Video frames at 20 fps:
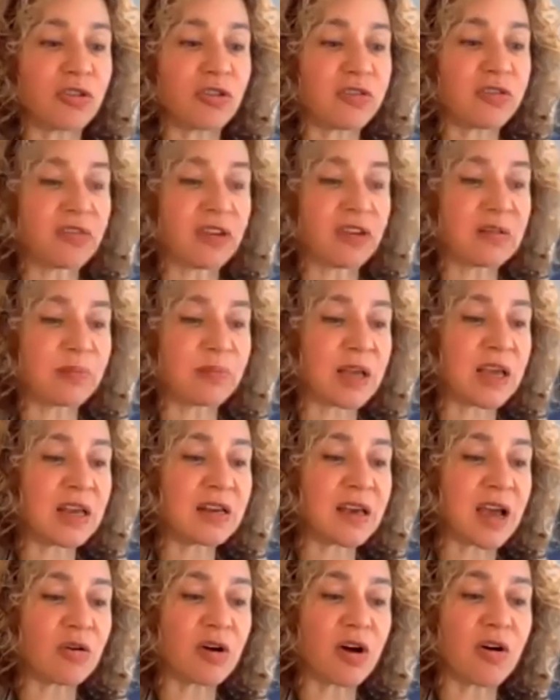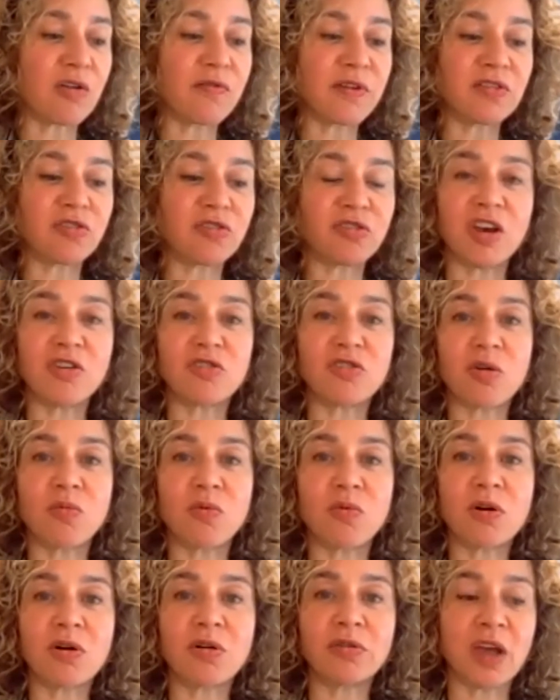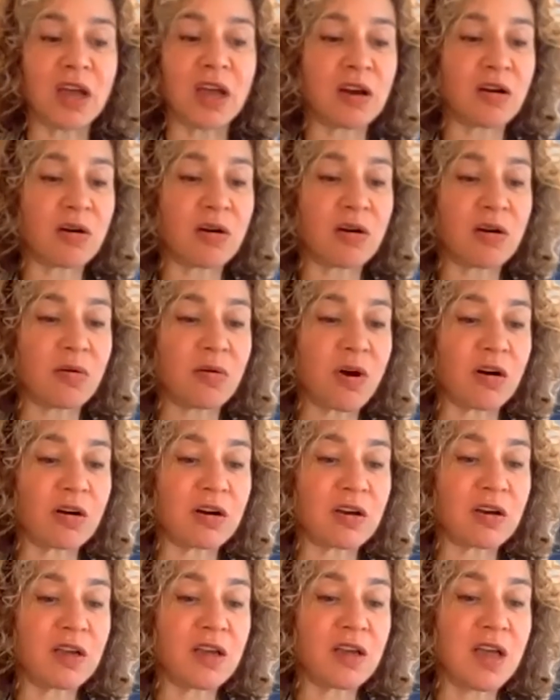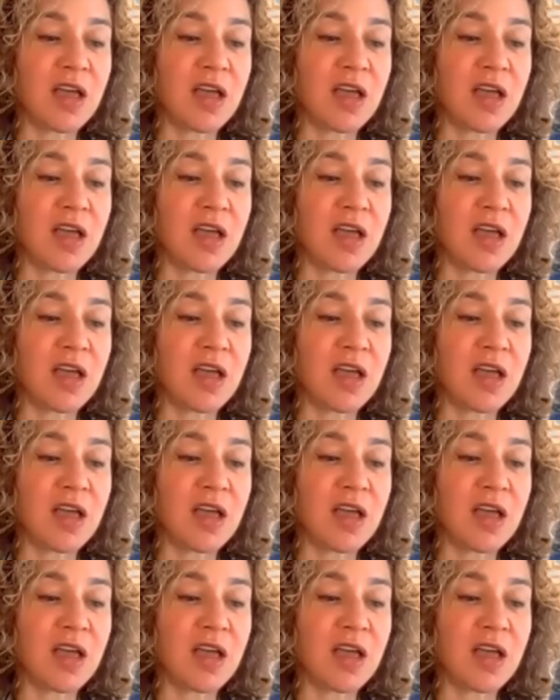how COVID's changed our world and our work.